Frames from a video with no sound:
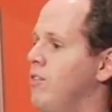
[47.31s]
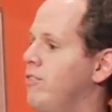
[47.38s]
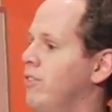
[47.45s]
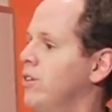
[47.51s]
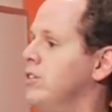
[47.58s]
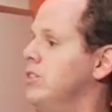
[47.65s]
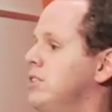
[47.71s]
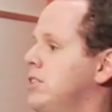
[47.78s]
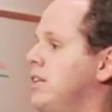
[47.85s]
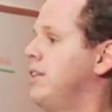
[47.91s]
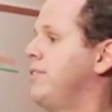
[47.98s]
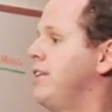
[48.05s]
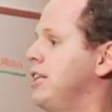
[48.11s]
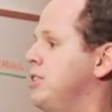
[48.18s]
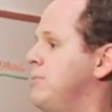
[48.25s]
First,
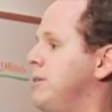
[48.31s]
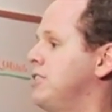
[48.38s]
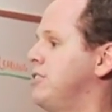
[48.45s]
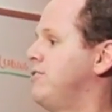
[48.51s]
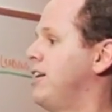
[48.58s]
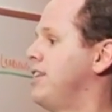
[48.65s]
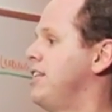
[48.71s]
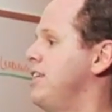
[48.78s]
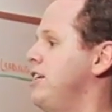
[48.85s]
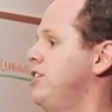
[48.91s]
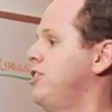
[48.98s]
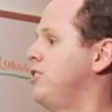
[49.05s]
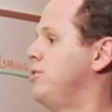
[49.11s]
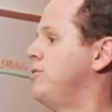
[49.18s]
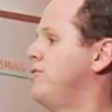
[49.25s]
they specify the
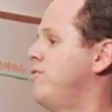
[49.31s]
issue